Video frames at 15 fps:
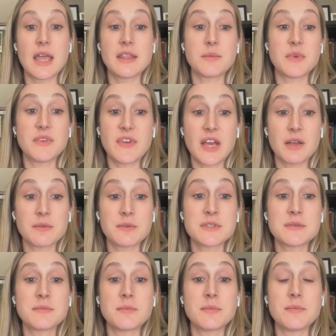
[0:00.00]
And then we
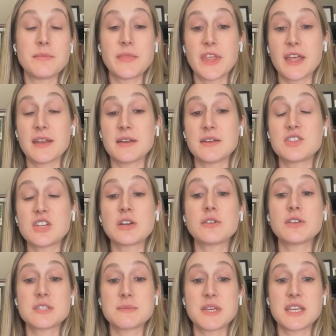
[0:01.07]
found that
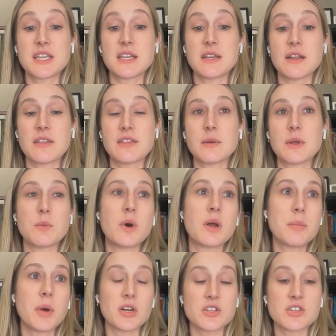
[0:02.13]
generally speaking, I think we had
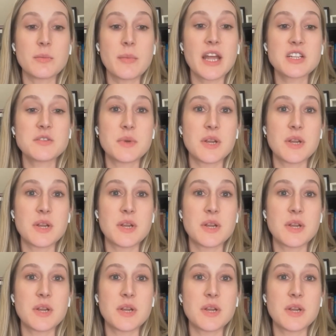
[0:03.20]
one partial match,